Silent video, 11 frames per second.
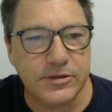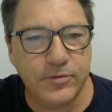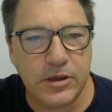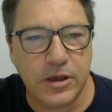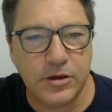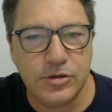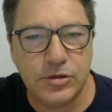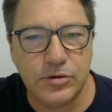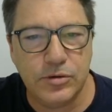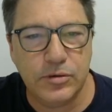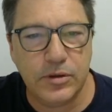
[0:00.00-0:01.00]
If we go
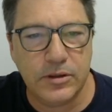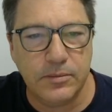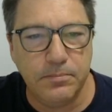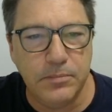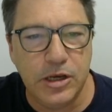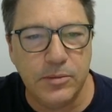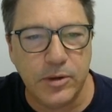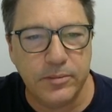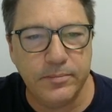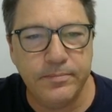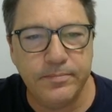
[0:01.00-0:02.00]
to the
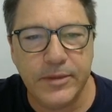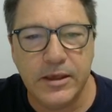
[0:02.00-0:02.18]
minimum,